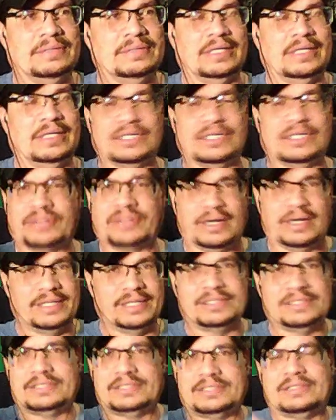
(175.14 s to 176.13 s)

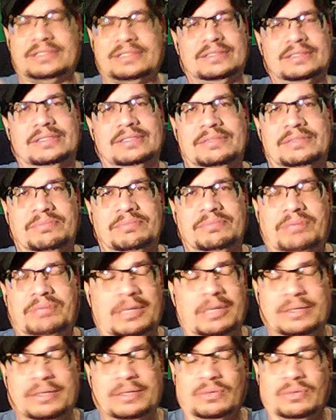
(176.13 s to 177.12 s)
electronics and
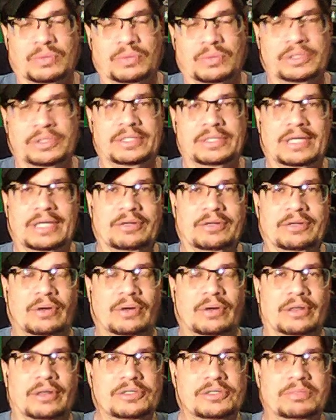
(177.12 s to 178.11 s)
probably the wood. I know
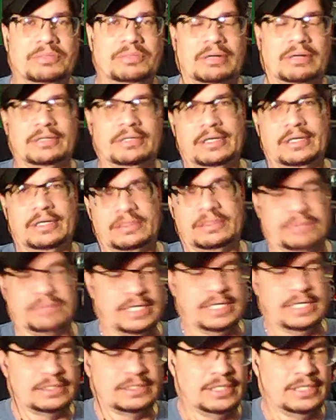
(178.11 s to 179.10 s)
R2 brought that up
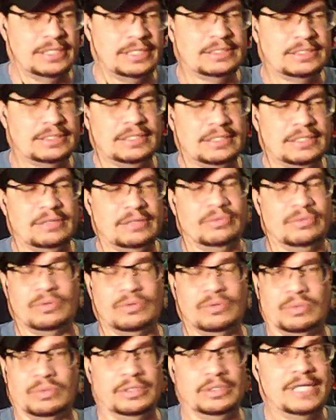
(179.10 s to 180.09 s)
last night. He said, you know, the
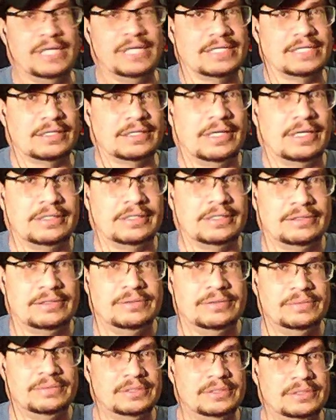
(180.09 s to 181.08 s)
wood has a lot to
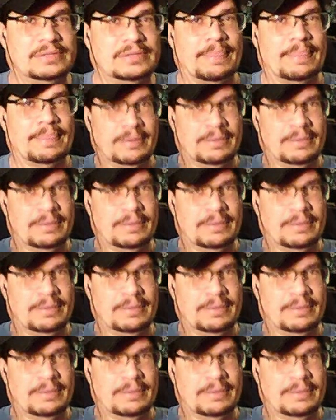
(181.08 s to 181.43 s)
do with